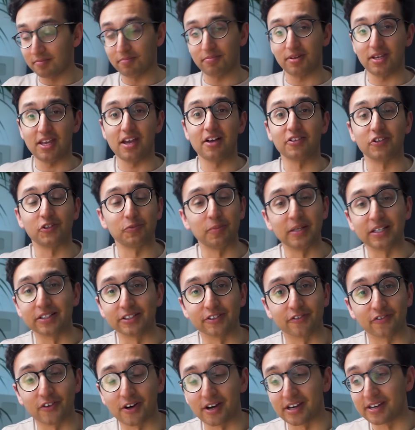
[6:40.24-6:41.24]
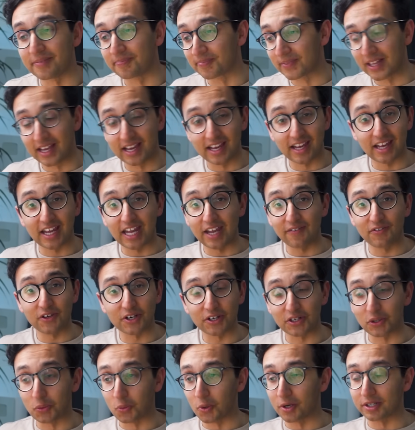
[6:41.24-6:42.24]
But yeah, the speakers are fine. If you're
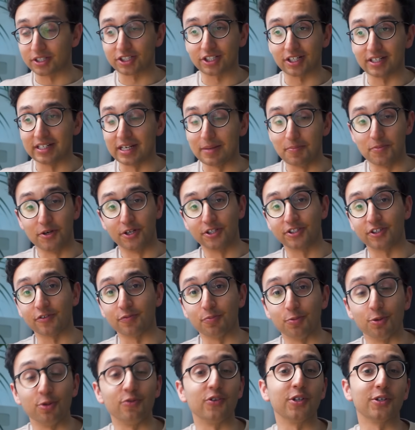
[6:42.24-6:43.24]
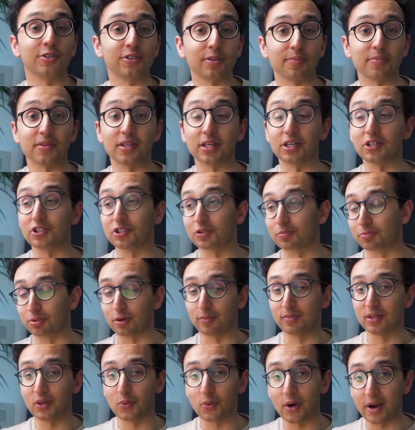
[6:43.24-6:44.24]
gonna watch an immersive movie or something, you should
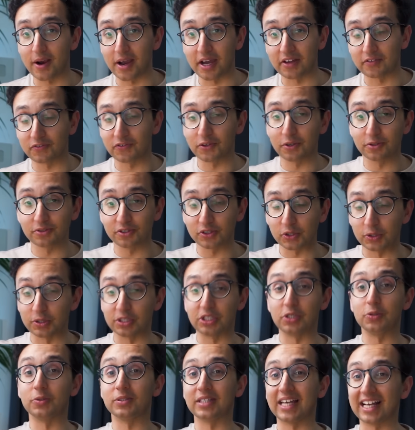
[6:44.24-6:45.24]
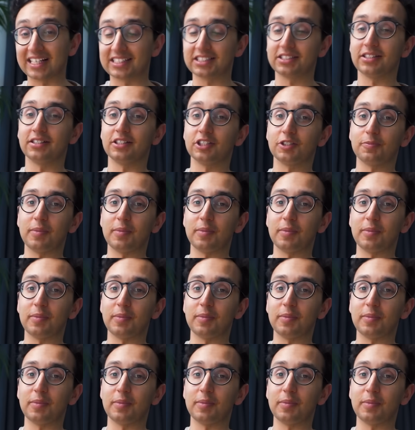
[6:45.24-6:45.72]
probably wear headphones or use external